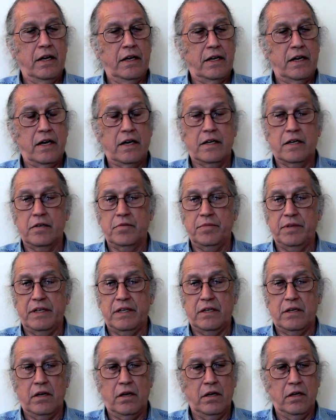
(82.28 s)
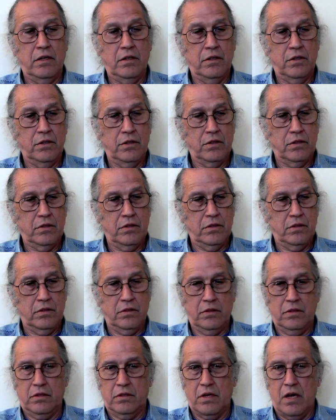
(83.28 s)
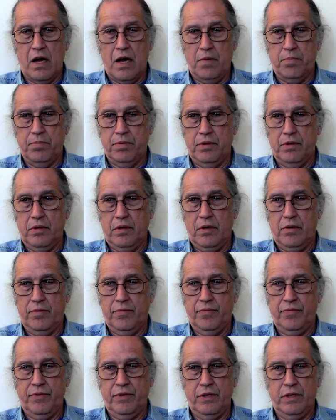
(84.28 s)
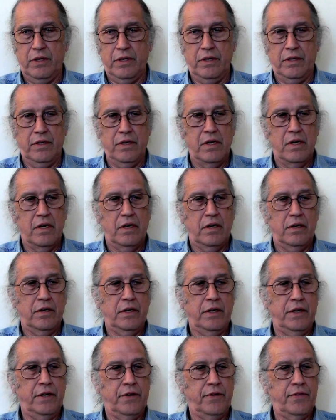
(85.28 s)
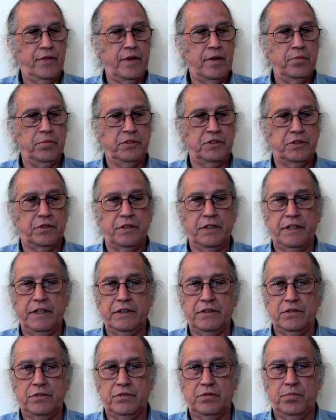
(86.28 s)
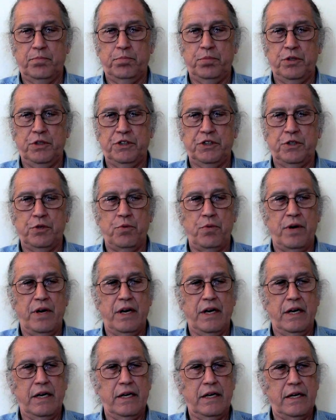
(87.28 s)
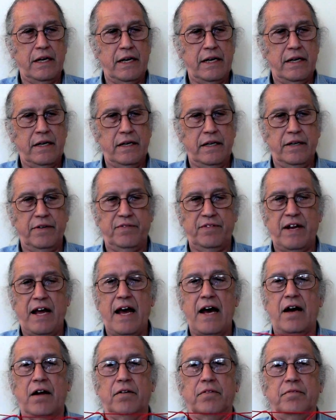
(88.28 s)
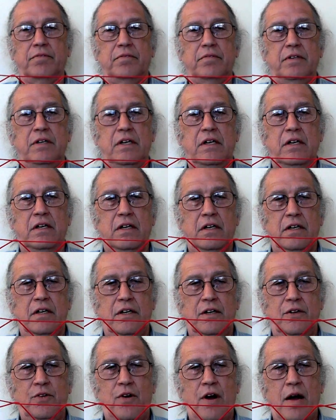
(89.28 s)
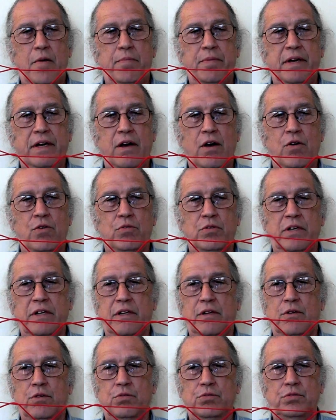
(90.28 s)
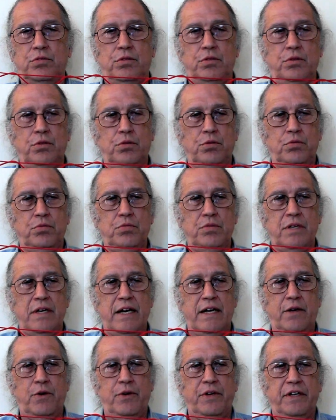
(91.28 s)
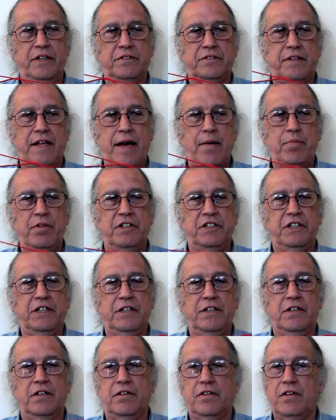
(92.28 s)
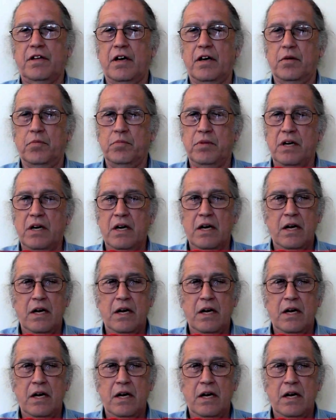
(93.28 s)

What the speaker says: And I come in under the top of the near thumb strings, push away and lift out, dropping only those two and reestablishing the thumb,